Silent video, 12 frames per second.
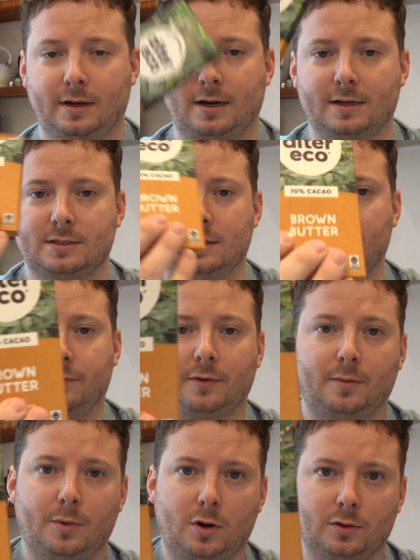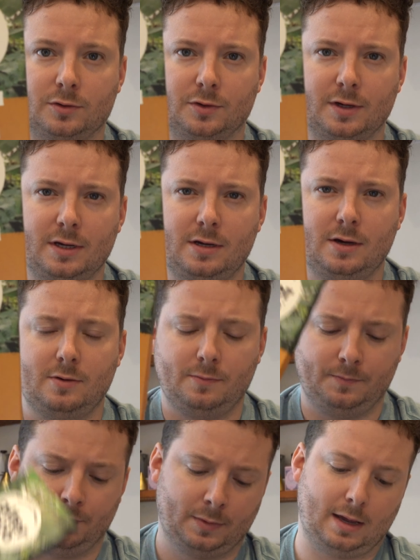I got some from Alter Eco
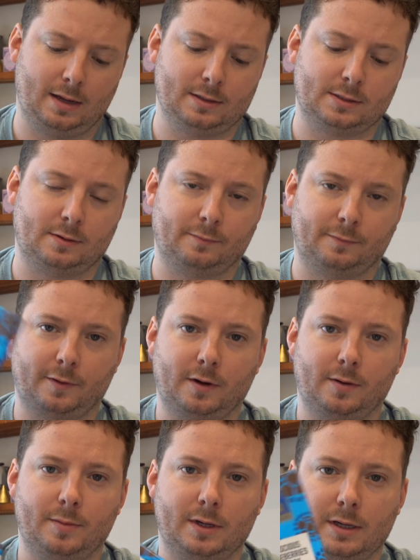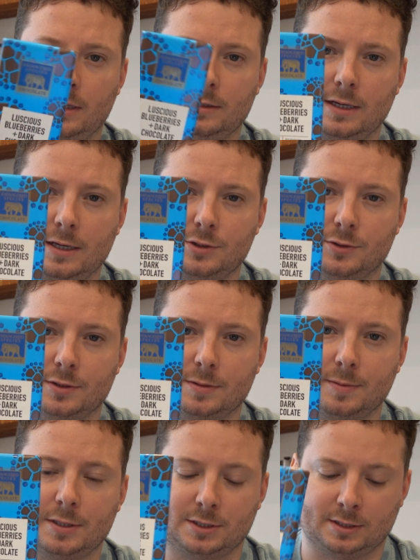and some from Endangered
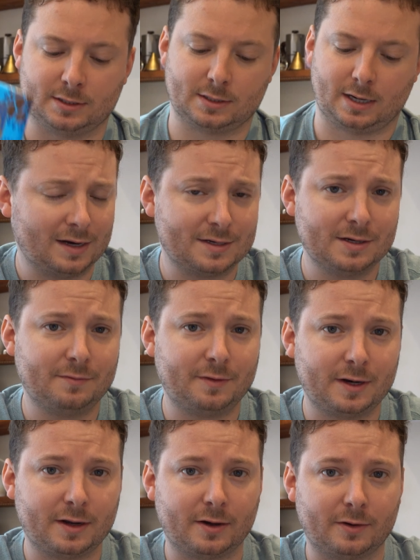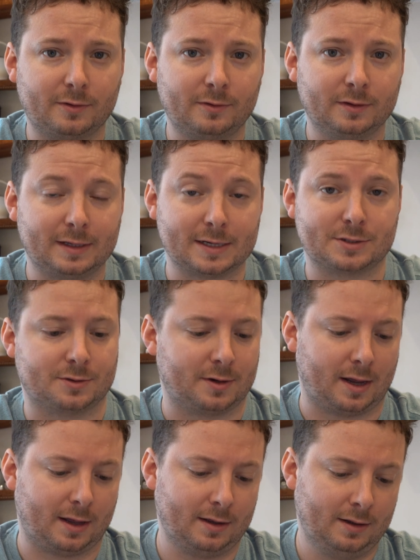Species. I did a video
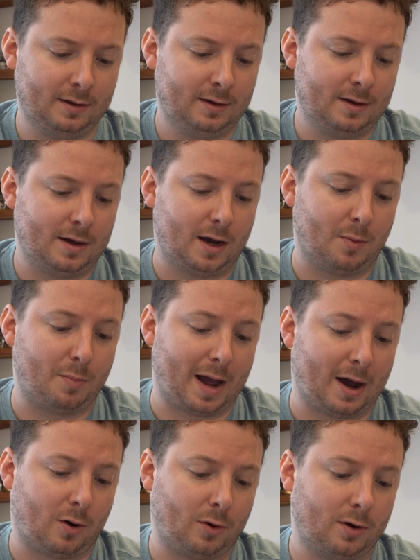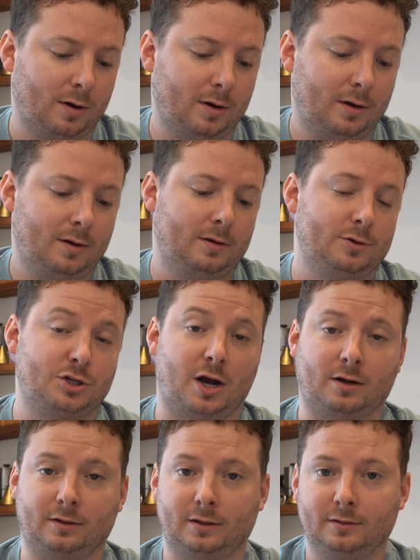yesterday about
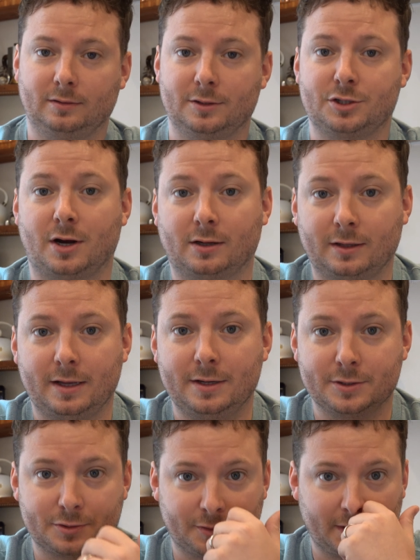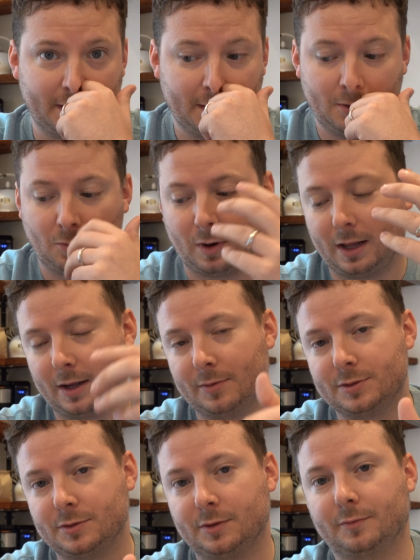chocolate, the chocolate industry. While I
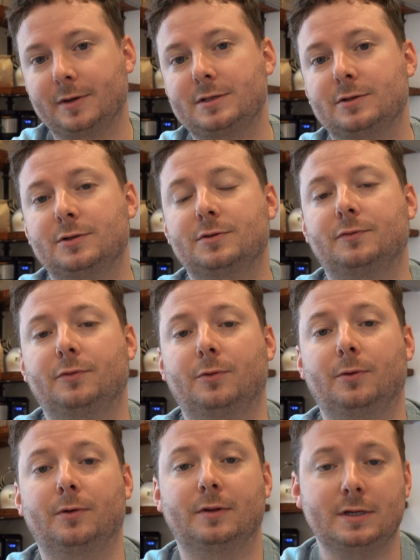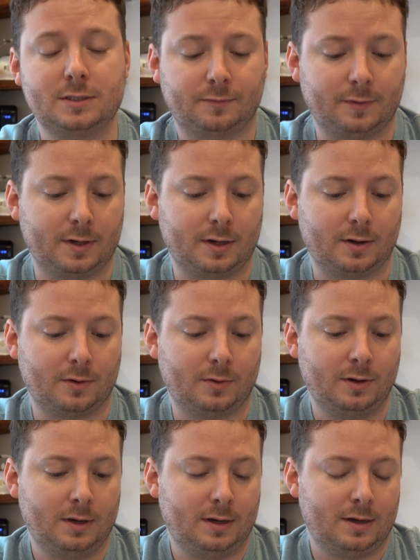was doing research for this video,
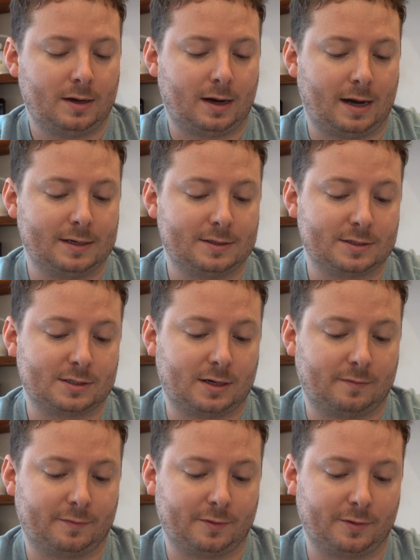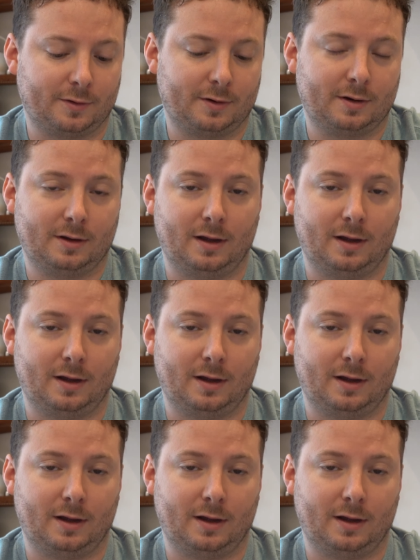I discovered